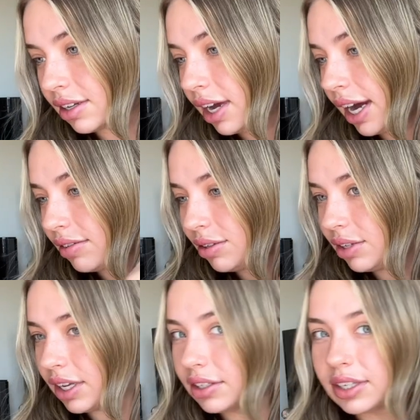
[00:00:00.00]
I have to do the
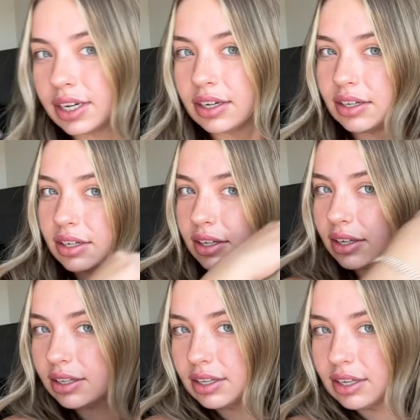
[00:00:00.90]
other side.
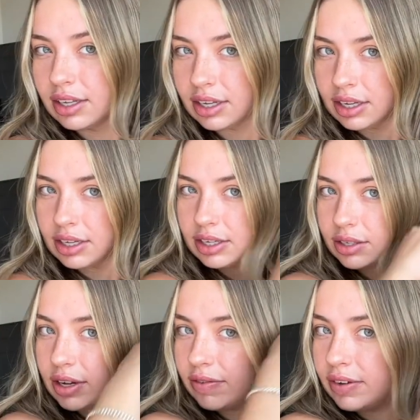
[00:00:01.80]
So
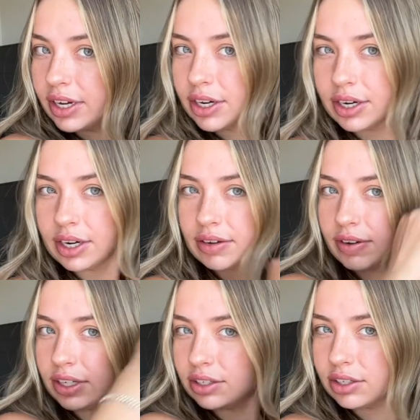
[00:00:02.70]
I figure if I
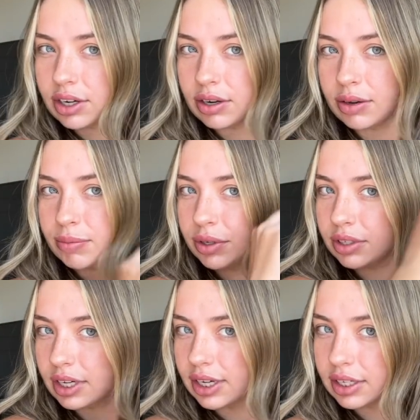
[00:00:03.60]
just start on both
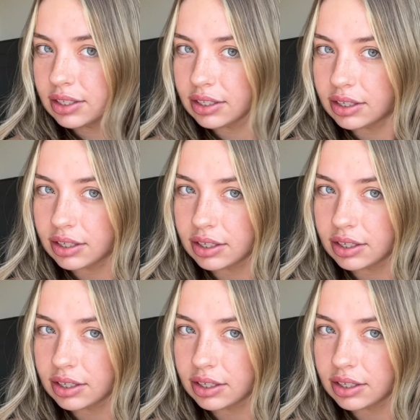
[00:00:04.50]
sides,